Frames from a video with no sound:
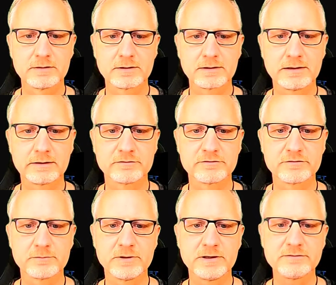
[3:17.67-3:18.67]
Click on
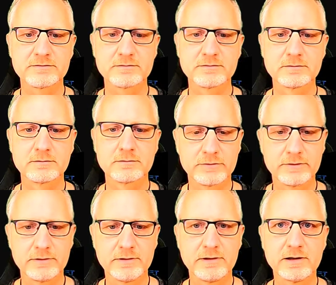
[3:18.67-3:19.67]
submit.
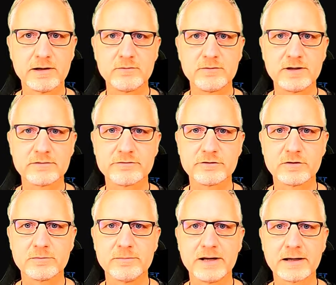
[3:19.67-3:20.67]
Now we have to go
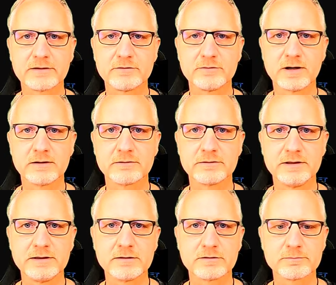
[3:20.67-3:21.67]
back to our
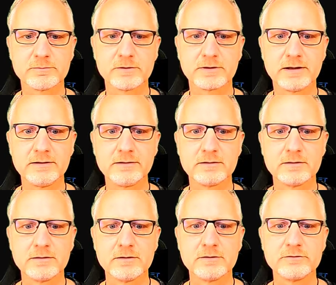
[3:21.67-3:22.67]
decons plugin
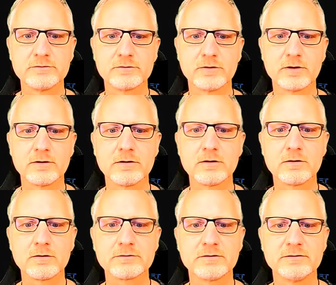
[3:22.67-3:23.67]
to
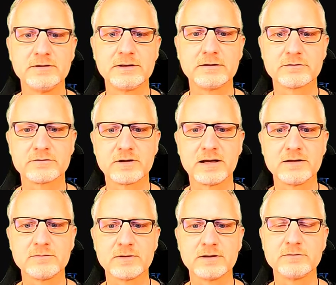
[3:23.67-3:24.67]
unlock the decons
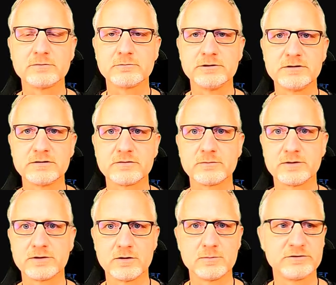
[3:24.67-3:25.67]
gateway to register with
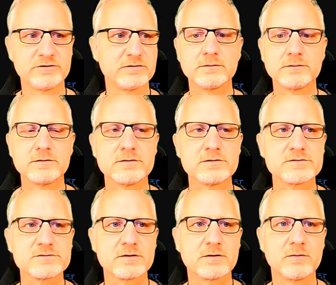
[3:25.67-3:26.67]
Home Assistant.
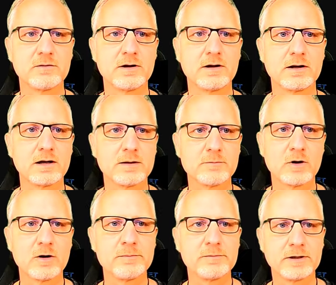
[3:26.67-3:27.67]
So I'm
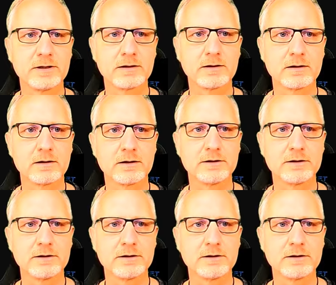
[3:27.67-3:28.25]
opening a